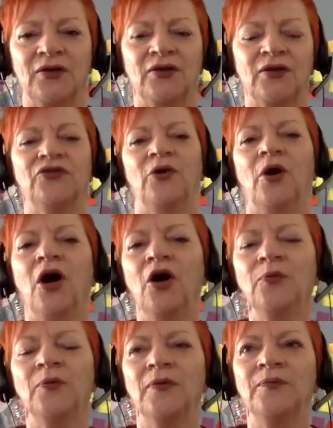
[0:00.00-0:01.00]
So
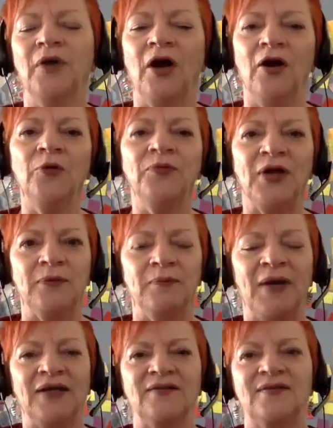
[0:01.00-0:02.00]
I hope that
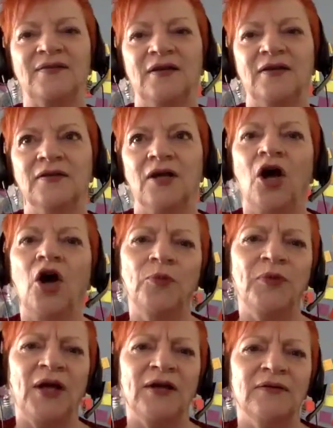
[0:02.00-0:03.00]
makes, I
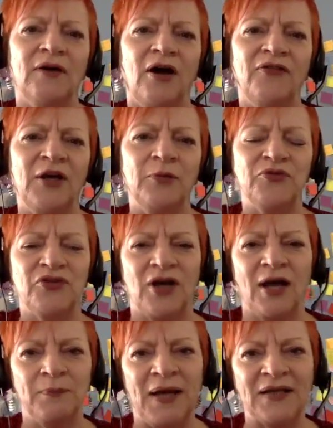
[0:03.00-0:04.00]
hope that I've helped
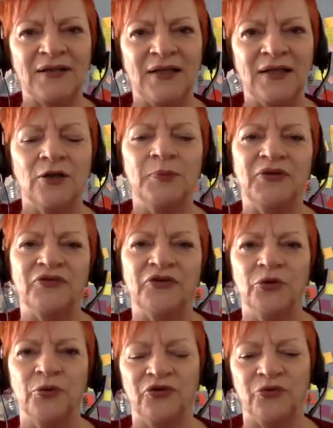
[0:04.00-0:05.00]
unpack that a little bit for
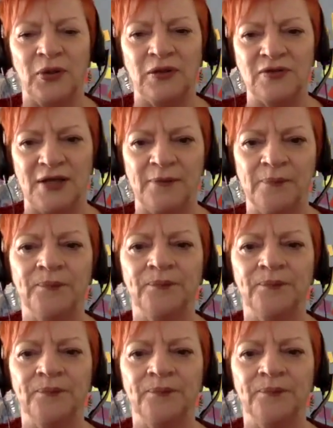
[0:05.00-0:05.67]
you as well, Deb.